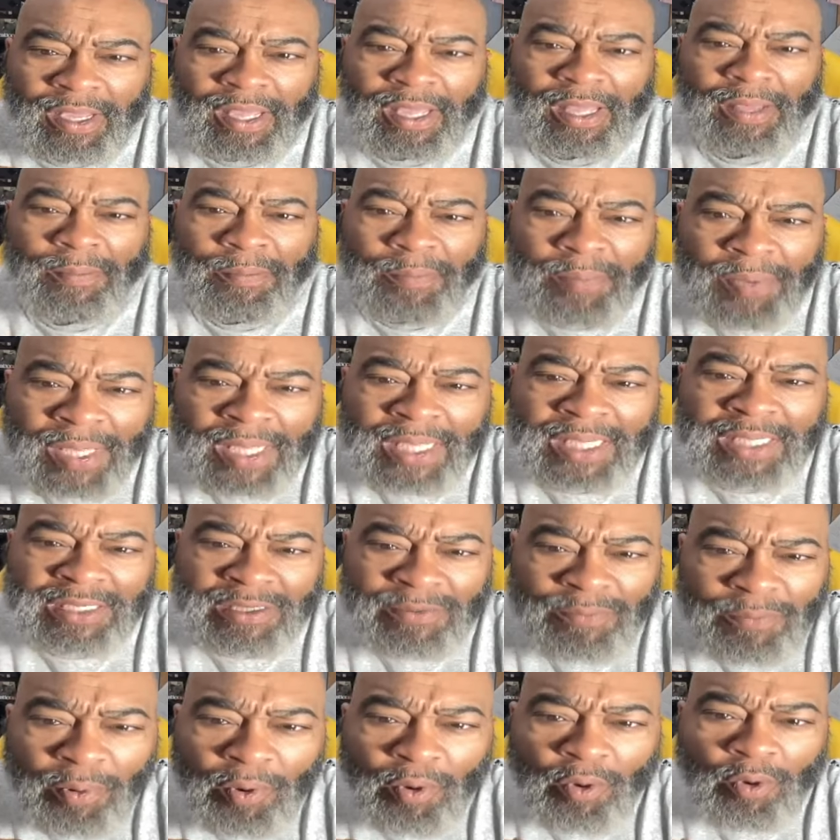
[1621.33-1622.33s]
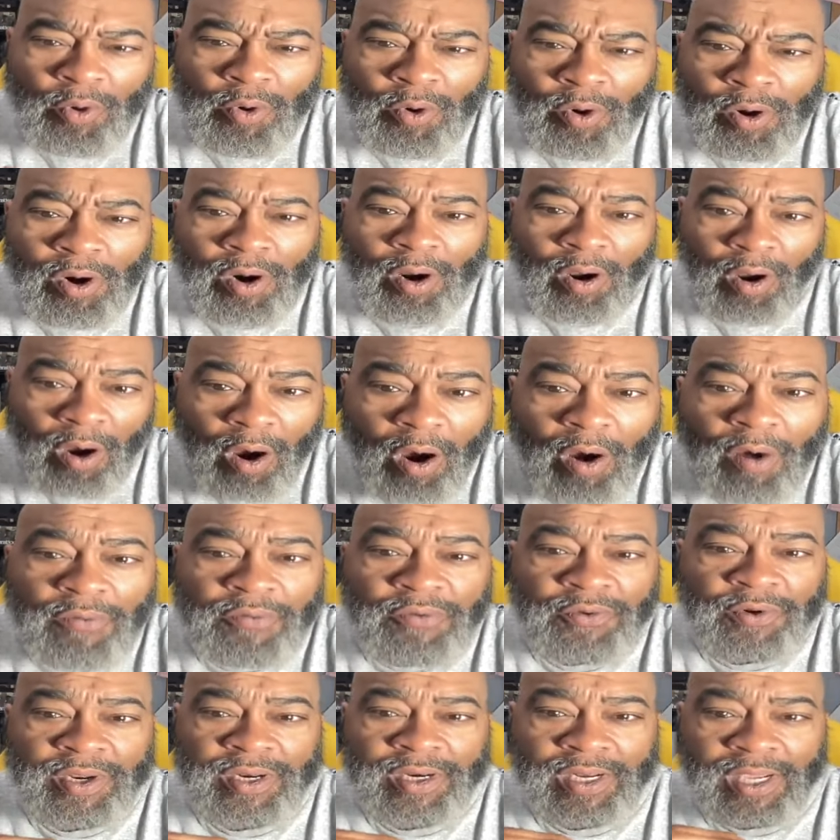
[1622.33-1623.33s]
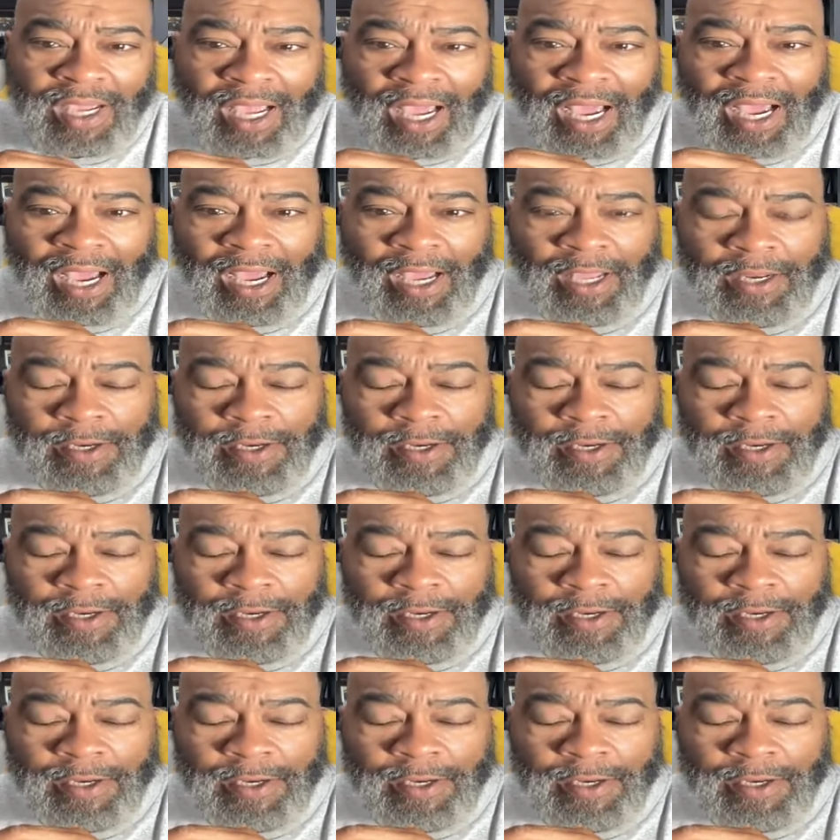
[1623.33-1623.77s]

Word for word: a piss poor offering to God.